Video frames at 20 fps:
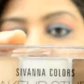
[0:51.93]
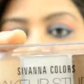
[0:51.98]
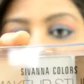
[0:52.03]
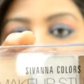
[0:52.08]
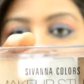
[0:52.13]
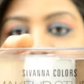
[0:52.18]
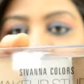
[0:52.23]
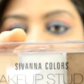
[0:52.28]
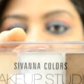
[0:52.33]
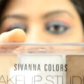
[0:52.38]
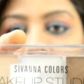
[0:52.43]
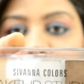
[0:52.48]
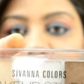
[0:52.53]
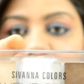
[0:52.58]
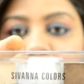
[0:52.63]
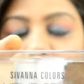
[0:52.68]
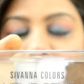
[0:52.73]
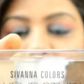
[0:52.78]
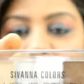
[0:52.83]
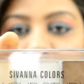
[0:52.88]
So this
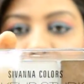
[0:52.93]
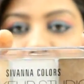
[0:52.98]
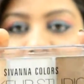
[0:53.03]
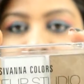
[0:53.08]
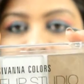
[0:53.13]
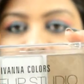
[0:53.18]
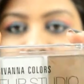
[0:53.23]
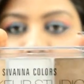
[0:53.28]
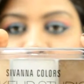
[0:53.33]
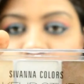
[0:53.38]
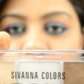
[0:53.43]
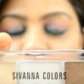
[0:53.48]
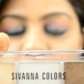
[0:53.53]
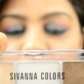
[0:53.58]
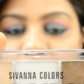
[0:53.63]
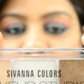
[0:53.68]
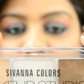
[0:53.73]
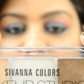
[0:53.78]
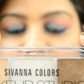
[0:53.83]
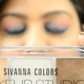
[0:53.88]
is the main packaging
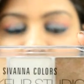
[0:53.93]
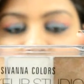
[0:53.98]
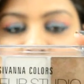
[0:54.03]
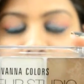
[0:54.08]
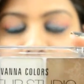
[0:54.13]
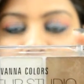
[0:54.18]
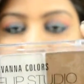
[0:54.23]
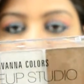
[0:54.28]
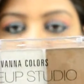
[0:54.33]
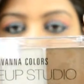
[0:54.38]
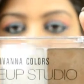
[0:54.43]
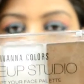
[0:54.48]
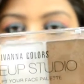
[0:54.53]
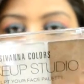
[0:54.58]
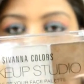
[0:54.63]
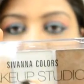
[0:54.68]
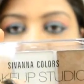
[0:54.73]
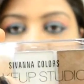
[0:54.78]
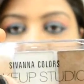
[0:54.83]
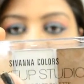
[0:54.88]
of this
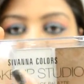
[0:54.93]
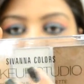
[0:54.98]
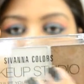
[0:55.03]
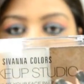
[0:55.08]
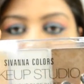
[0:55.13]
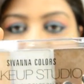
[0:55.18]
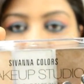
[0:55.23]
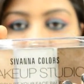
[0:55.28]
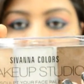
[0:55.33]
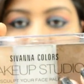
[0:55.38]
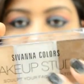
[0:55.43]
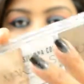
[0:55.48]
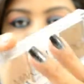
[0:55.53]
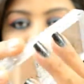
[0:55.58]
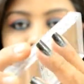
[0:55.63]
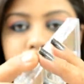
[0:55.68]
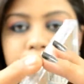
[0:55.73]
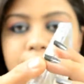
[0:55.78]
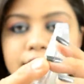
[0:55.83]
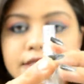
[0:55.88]
palette. You get 3
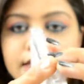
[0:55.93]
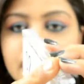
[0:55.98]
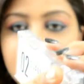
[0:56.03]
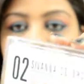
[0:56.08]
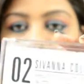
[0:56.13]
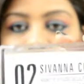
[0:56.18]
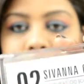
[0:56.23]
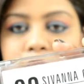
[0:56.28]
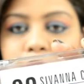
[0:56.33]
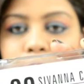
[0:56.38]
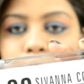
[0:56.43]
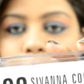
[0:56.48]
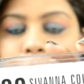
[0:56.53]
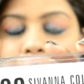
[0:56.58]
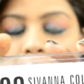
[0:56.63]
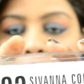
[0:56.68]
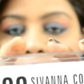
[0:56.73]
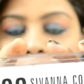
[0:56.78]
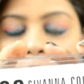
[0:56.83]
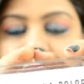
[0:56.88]
different shades, and at the
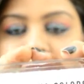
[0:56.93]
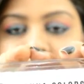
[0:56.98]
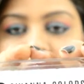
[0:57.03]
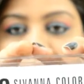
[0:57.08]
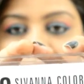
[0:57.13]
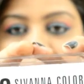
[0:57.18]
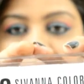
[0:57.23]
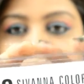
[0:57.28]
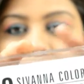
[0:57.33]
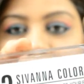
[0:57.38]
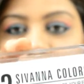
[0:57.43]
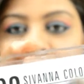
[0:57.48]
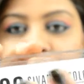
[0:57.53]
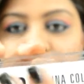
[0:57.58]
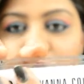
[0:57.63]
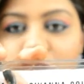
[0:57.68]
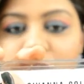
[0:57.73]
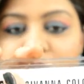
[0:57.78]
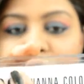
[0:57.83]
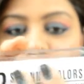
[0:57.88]
back you can see the
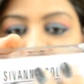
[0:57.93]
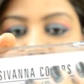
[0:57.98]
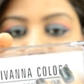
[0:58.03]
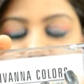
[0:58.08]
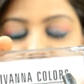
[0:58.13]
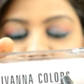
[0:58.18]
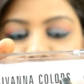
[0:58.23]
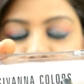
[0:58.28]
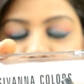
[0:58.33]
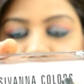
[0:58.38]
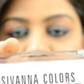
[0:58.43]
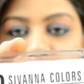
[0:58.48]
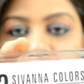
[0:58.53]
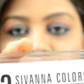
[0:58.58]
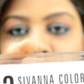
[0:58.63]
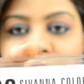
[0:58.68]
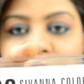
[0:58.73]
number is mentioned,